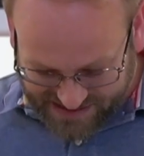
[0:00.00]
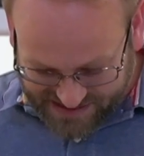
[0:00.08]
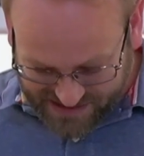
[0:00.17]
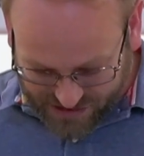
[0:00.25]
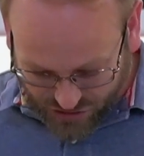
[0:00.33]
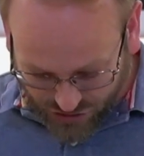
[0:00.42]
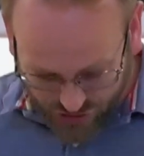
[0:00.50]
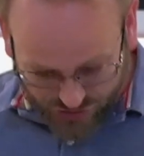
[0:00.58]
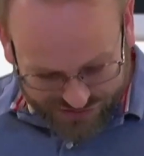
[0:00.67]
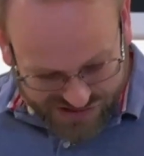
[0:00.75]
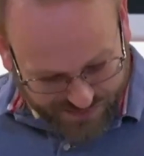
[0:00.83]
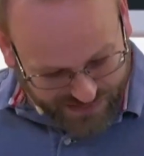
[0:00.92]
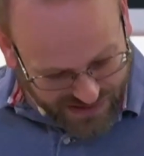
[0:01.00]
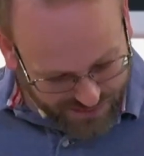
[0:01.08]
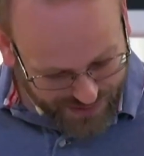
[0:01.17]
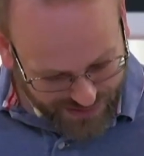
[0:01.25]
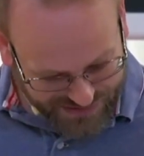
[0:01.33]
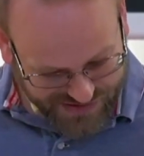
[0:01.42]
called to be an
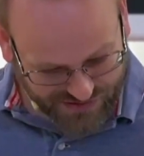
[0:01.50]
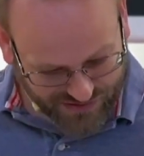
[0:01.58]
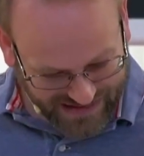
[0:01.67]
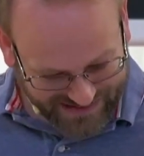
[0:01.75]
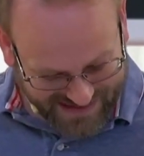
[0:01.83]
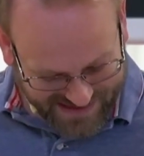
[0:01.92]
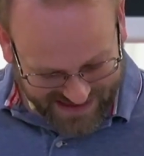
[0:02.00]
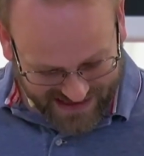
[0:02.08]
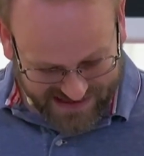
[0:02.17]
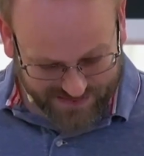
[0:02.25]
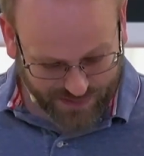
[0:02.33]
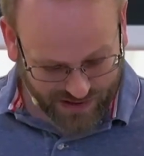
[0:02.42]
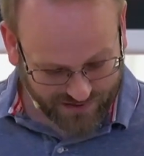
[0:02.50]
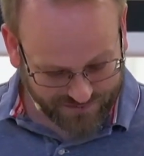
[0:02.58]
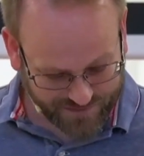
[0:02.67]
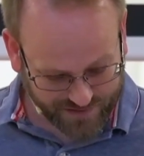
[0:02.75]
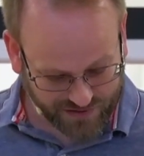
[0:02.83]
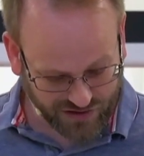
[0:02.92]
apostle and set apart
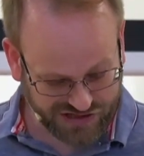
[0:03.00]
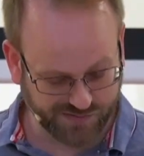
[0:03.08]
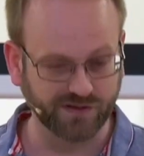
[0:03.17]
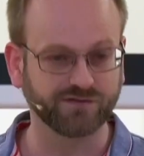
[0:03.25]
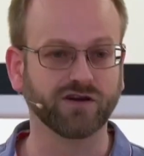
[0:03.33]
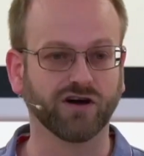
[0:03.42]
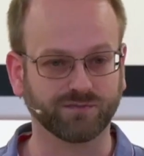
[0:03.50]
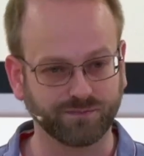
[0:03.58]
for the gospel of God.